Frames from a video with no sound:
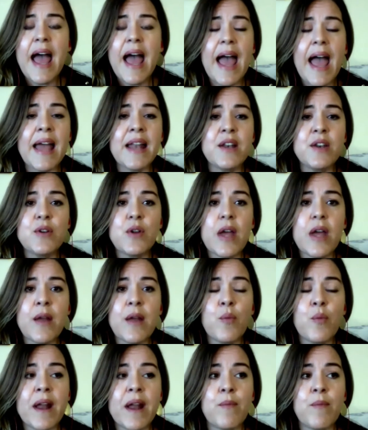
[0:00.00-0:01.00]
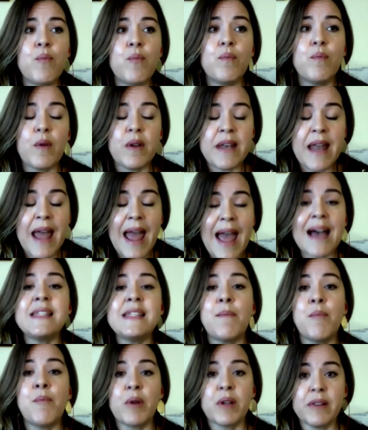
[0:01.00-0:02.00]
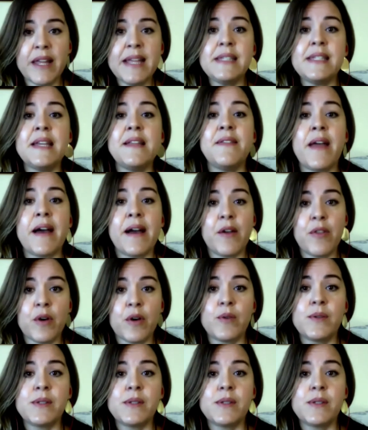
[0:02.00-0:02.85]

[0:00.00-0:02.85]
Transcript: And when as I'm releasing that